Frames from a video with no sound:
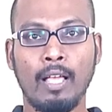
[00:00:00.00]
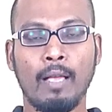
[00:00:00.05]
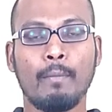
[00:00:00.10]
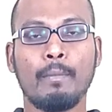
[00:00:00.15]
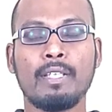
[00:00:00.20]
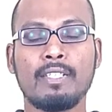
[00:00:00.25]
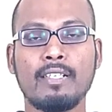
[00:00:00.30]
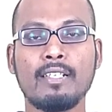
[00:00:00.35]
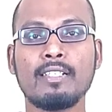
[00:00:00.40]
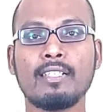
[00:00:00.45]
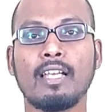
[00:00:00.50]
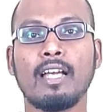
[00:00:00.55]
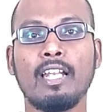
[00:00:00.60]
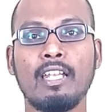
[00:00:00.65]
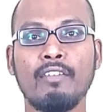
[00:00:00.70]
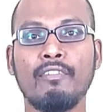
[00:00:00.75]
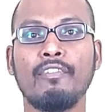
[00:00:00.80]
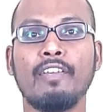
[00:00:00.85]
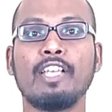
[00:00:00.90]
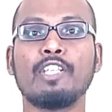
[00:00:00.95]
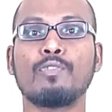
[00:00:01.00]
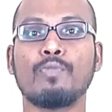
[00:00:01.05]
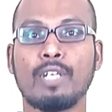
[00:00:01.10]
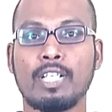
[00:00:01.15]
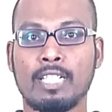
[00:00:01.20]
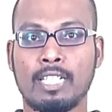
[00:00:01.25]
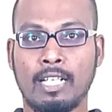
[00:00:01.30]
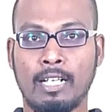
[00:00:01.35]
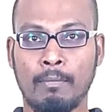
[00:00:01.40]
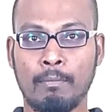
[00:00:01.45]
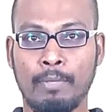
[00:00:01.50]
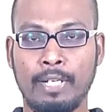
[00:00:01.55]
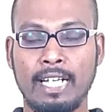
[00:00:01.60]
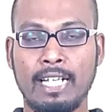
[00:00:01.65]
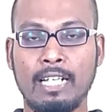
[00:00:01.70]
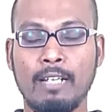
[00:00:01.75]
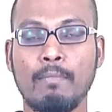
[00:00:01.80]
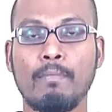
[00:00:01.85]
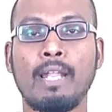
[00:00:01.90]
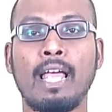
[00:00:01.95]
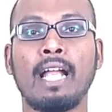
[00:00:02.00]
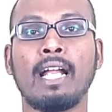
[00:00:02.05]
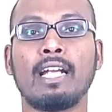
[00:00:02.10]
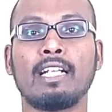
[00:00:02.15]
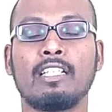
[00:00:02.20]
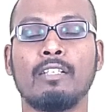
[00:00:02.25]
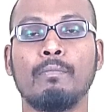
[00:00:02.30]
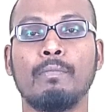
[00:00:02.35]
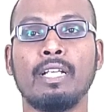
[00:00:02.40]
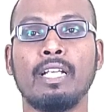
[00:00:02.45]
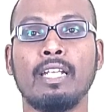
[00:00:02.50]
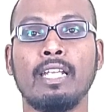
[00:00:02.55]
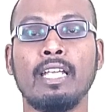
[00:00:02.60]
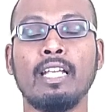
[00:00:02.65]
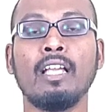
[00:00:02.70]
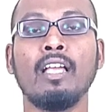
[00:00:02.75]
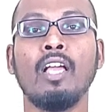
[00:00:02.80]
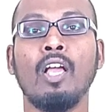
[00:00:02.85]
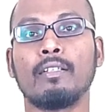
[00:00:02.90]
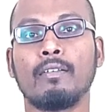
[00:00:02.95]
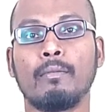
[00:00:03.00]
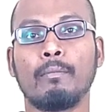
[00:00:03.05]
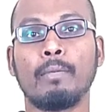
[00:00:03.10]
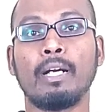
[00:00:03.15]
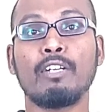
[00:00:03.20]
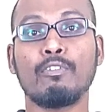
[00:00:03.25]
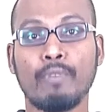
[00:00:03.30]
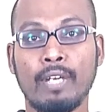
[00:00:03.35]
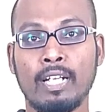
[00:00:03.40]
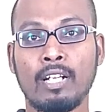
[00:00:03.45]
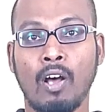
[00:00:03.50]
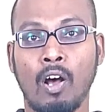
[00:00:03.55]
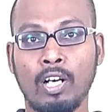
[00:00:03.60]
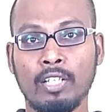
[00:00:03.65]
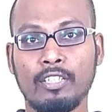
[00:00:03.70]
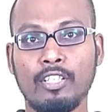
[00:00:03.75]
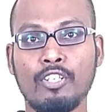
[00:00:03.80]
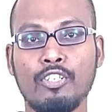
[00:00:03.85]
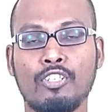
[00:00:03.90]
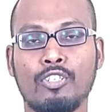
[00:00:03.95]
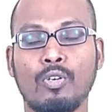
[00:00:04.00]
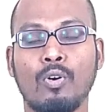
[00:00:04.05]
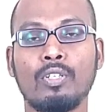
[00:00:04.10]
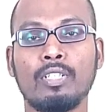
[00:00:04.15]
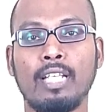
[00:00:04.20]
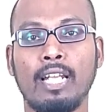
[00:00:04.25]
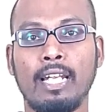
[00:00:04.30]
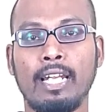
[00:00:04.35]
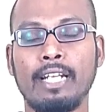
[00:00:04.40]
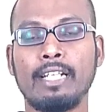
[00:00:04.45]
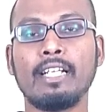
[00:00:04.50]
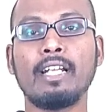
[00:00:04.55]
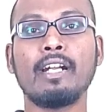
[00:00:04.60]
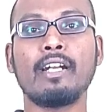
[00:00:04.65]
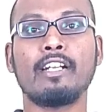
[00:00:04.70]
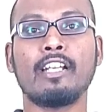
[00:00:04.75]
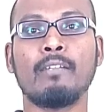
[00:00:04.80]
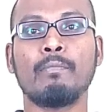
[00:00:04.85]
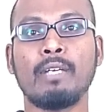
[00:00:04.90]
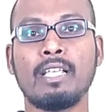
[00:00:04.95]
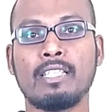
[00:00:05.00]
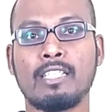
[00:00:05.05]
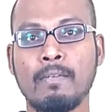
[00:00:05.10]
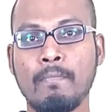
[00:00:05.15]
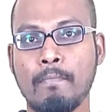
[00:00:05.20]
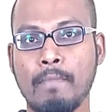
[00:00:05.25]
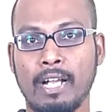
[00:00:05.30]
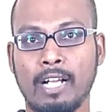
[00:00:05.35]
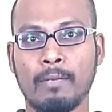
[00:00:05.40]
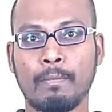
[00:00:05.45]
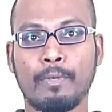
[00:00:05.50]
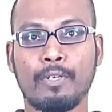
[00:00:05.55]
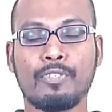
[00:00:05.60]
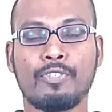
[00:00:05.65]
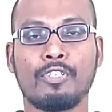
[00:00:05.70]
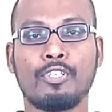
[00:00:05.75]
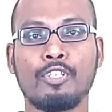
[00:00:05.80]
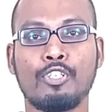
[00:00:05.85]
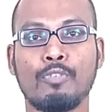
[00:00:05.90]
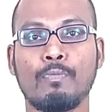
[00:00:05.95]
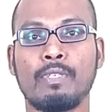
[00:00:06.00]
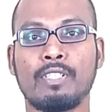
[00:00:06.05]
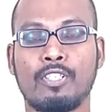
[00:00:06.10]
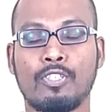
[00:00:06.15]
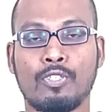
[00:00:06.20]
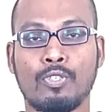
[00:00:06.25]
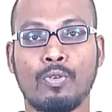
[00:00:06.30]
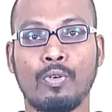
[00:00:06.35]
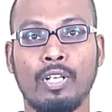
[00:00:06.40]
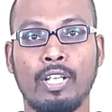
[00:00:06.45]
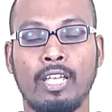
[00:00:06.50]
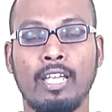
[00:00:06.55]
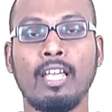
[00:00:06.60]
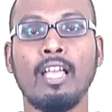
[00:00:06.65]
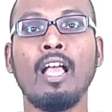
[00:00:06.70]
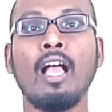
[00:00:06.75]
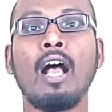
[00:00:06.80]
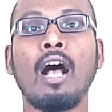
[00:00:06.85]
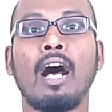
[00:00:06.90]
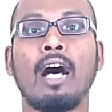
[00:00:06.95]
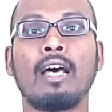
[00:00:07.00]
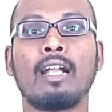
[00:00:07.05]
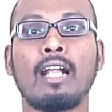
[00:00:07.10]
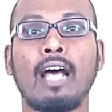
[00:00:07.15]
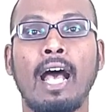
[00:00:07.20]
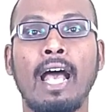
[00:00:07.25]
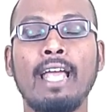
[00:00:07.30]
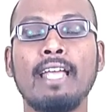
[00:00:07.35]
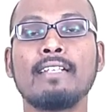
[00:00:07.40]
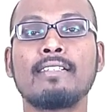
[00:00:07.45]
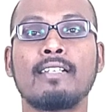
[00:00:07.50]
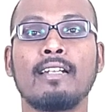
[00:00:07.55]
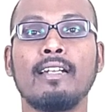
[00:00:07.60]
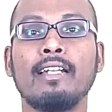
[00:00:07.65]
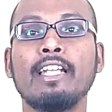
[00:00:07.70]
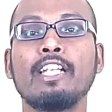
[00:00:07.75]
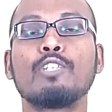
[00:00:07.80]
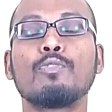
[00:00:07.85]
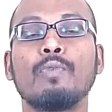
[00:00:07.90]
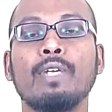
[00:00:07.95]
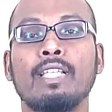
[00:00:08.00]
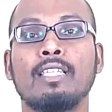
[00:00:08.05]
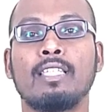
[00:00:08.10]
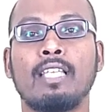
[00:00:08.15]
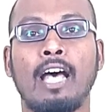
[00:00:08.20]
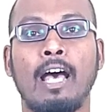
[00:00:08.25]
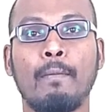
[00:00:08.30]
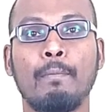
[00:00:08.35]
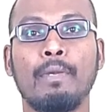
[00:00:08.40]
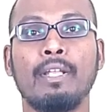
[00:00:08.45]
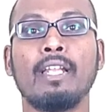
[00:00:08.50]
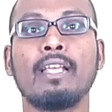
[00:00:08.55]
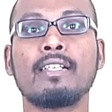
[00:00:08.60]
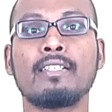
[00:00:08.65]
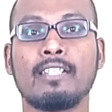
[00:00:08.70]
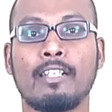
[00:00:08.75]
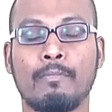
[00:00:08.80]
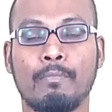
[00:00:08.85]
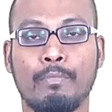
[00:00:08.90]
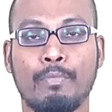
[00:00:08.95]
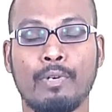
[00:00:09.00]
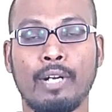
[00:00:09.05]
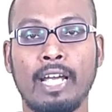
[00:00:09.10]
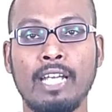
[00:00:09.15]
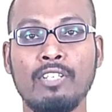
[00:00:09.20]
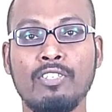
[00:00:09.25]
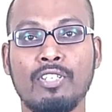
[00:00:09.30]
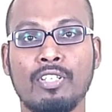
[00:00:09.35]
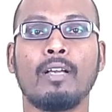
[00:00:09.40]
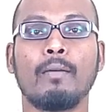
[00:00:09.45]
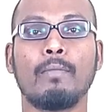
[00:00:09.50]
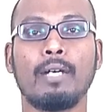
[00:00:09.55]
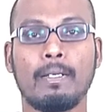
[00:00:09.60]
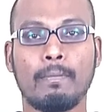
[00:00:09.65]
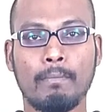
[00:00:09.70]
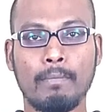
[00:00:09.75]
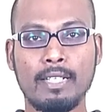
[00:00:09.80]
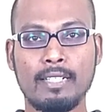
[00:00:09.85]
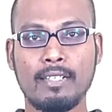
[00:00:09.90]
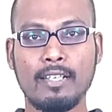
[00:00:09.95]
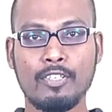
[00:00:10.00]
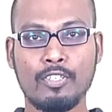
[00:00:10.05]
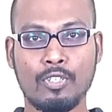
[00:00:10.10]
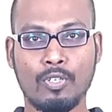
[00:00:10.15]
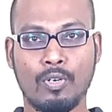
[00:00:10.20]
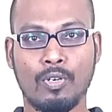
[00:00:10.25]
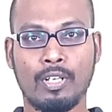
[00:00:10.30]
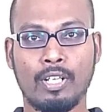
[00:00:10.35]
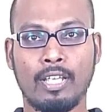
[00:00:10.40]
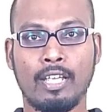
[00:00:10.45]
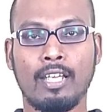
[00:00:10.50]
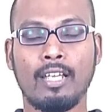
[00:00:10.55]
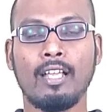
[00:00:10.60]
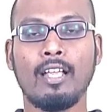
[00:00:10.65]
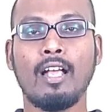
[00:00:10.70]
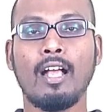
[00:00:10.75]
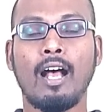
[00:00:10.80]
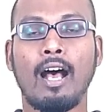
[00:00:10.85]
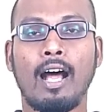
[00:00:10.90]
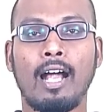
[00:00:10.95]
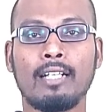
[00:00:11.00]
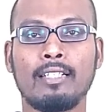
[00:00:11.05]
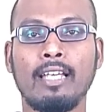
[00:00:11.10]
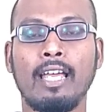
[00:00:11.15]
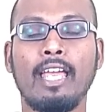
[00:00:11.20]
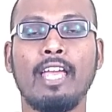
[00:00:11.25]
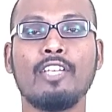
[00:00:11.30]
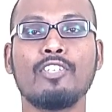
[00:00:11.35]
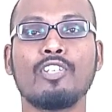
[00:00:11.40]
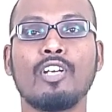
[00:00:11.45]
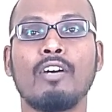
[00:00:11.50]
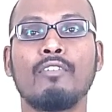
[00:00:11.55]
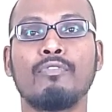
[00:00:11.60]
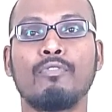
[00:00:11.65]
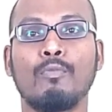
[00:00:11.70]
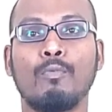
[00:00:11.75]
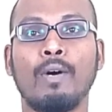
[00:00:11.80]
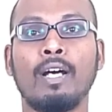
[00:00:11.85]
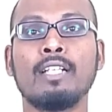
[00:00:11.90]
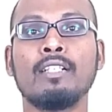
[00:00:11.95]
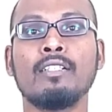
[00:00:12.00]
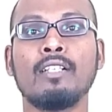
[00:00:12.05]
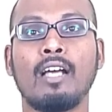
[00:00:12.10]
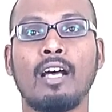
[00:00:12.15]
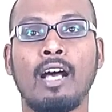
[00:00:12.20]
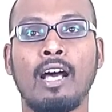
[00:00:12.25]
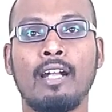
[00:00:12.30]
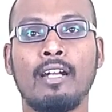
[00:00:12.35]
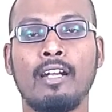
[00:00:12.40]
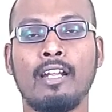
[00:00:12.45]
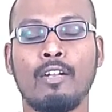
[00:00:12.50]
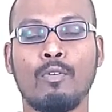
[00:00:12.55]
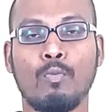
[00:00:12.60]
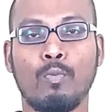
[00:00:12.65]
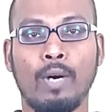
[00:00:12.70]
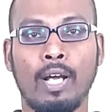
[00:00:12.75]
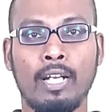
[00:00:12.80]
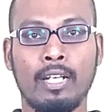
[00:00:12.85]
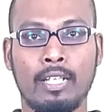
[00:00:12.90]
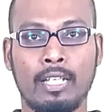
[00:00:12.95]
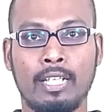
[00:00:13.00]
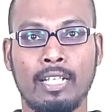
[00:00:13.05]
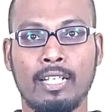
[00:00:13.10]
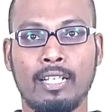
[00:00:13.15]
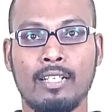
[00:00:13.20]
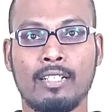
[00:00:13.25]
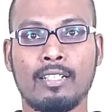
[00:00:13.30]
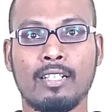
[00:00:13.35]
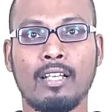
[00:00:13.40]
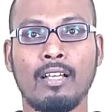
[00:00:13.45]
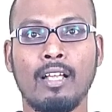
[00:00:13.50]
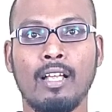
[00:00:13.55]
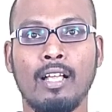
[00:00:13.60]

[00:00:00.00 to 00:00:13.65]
Mrs. Kenny's face was completely blank at the beginning, but when author showed the letter written by Jim McPherson to Mrs. Coney, her eyes lit with happiness and bright. But Mrs. Coney, at the age of 101 years,